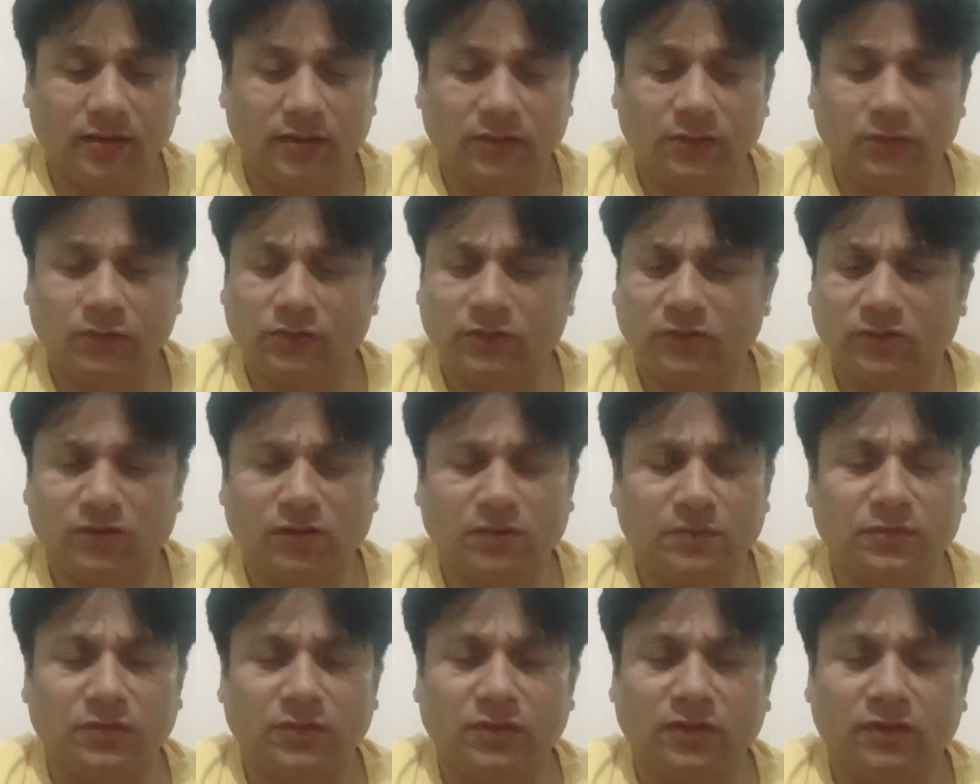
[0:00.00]
due to
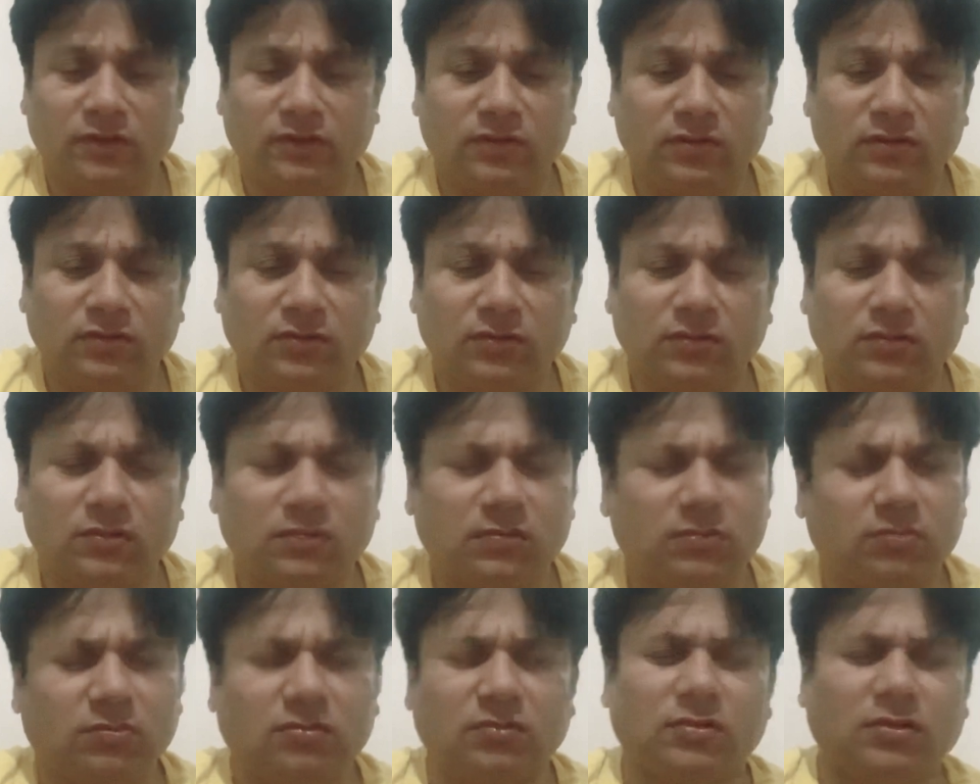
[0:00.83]
some reason,
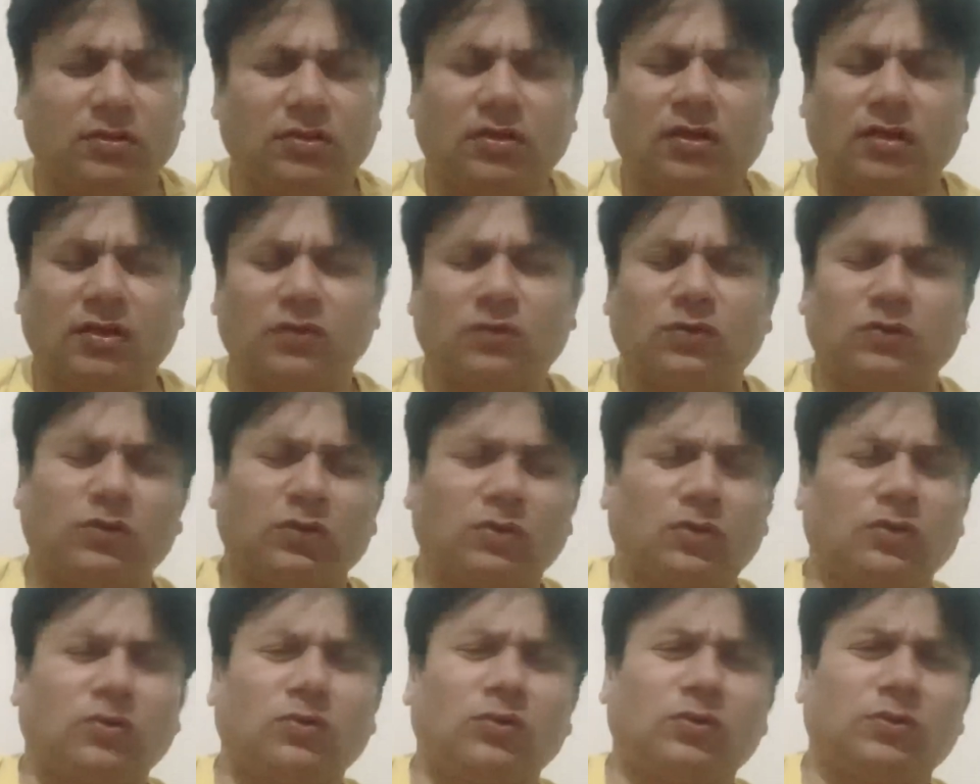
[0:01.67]
I don't
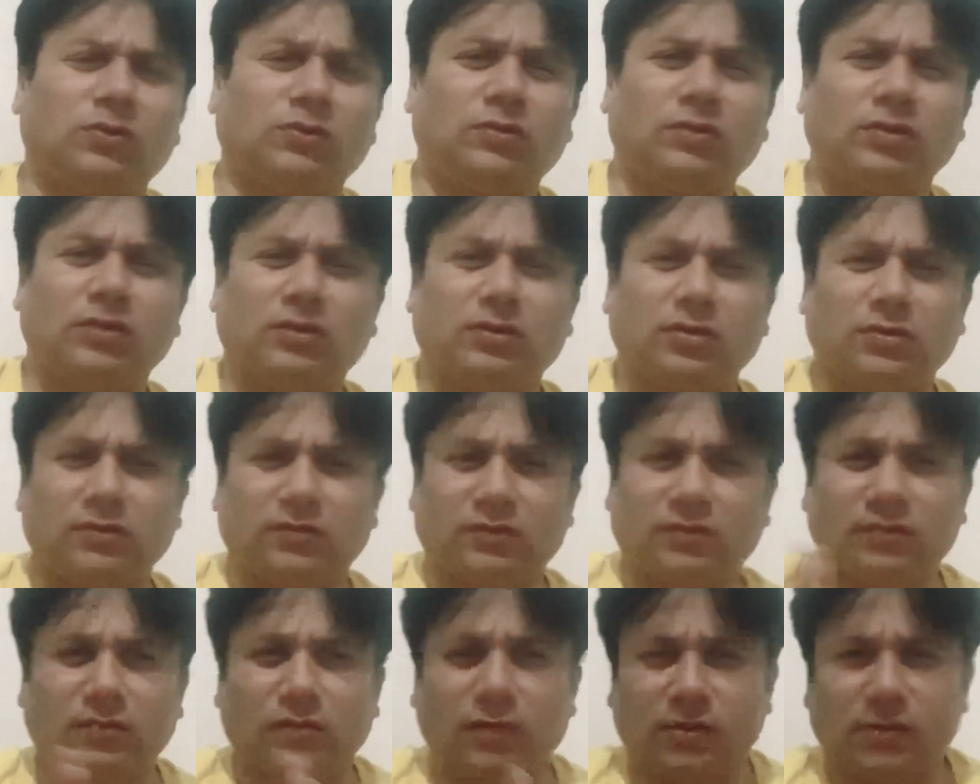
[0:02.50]
want to go to details
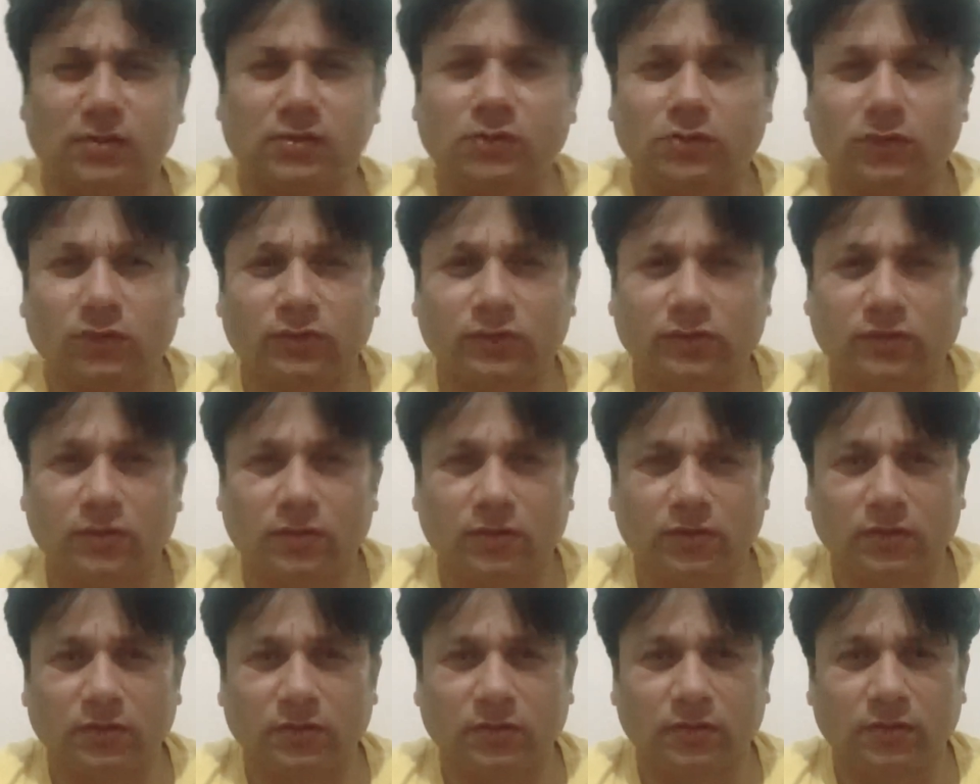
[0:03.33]
in those
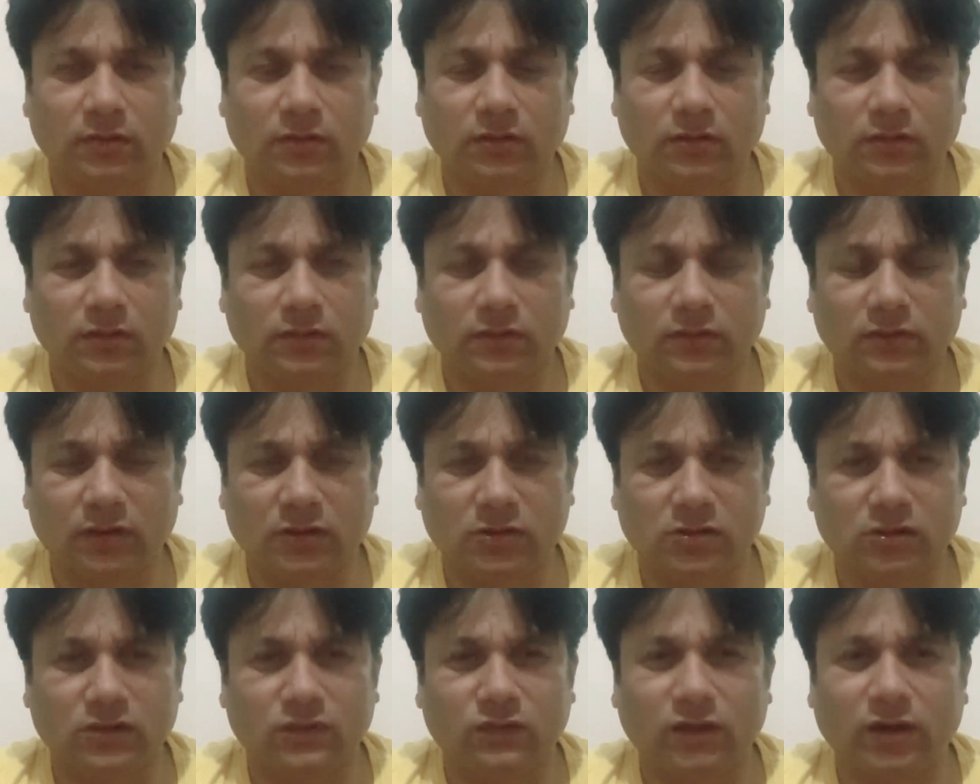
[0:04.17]
in the
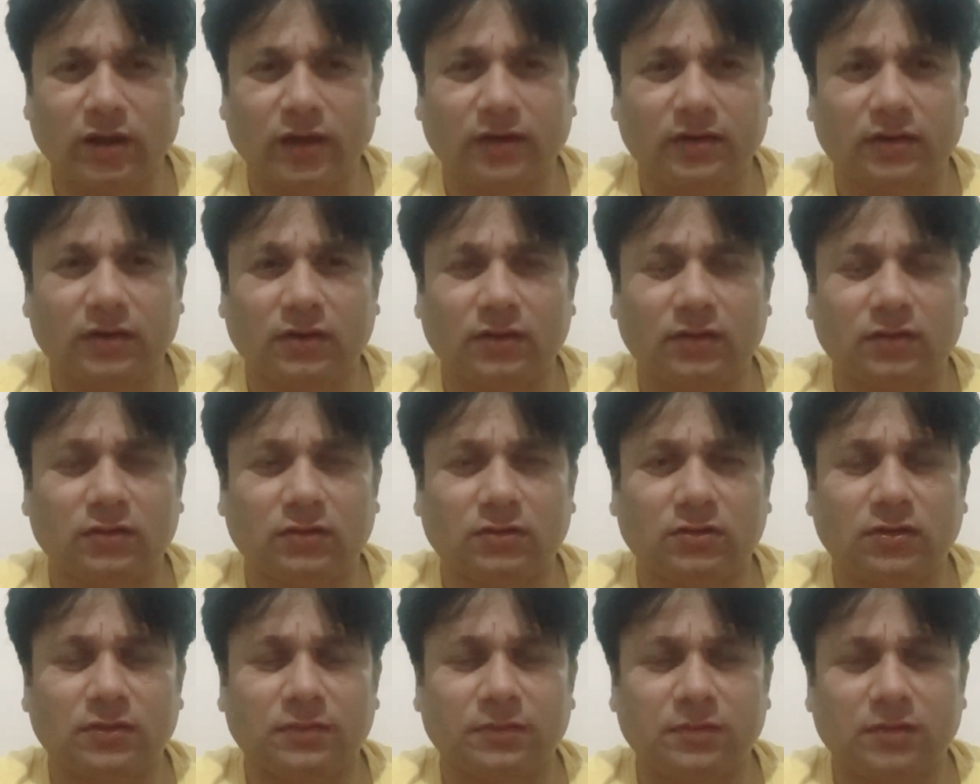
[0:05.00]
section why
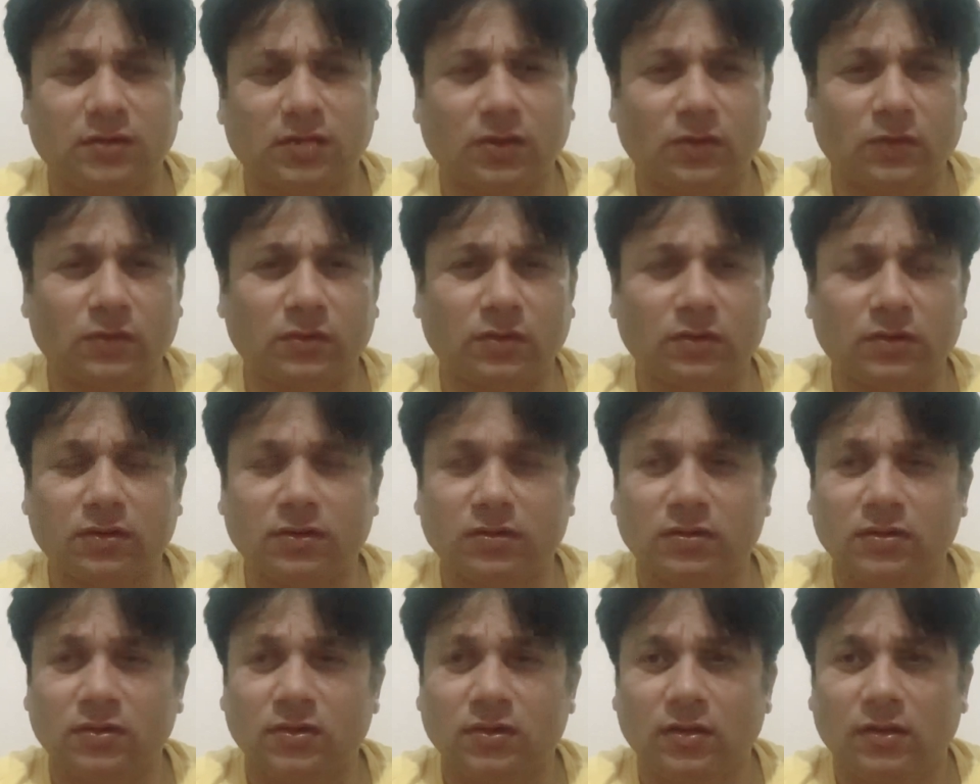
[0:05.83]
it dipped down and
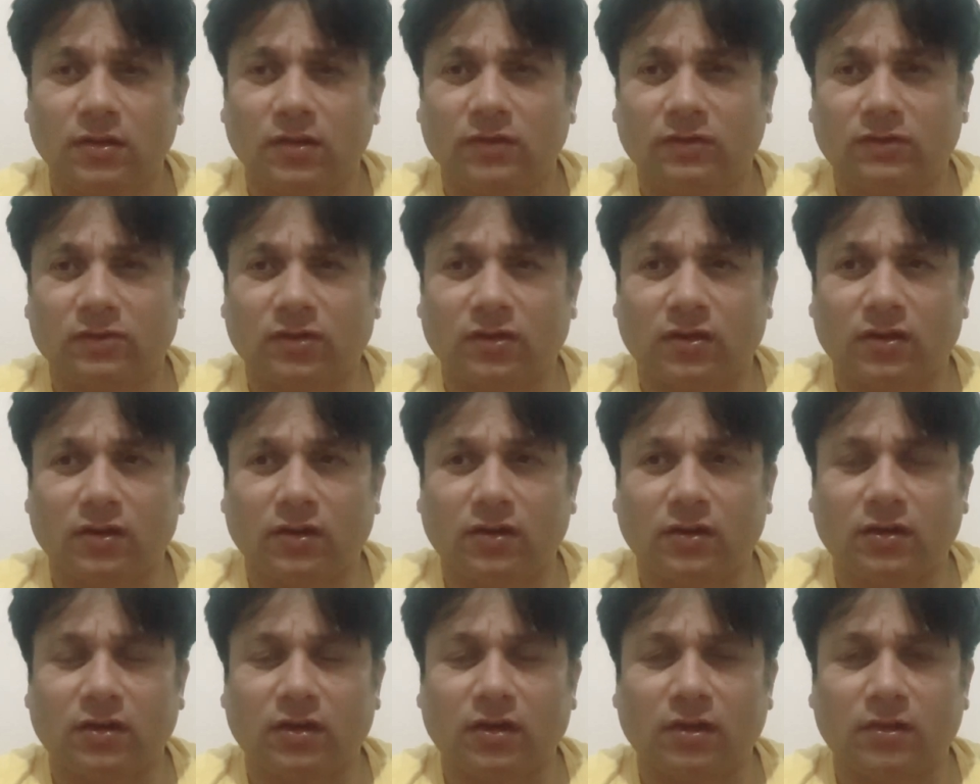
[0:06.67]

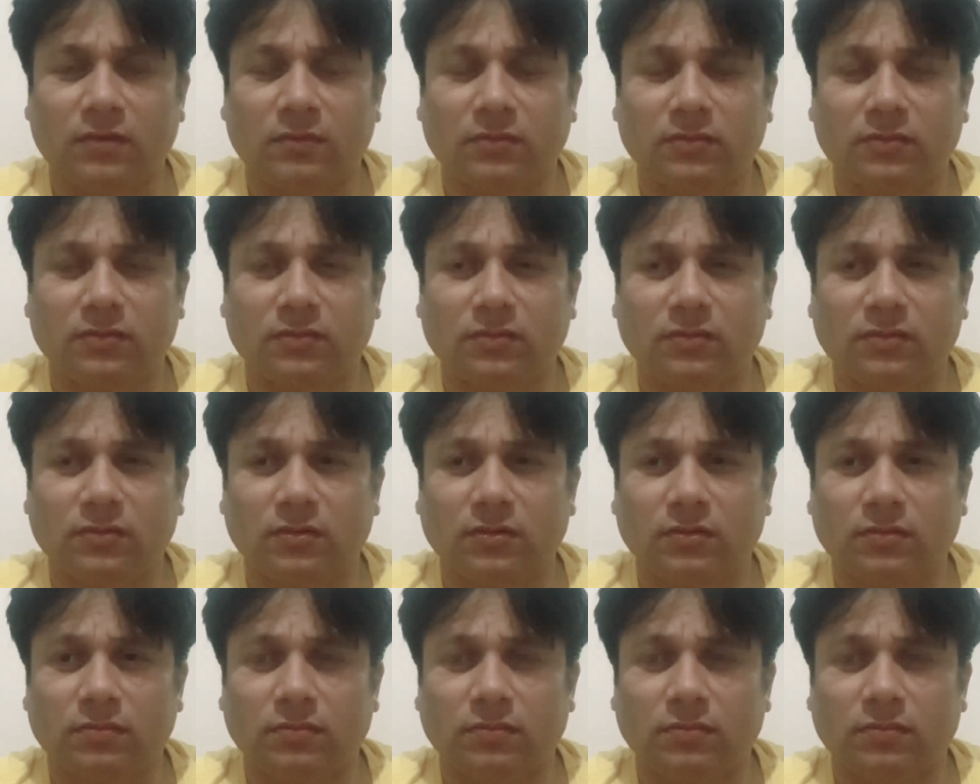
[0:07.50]
suddenly came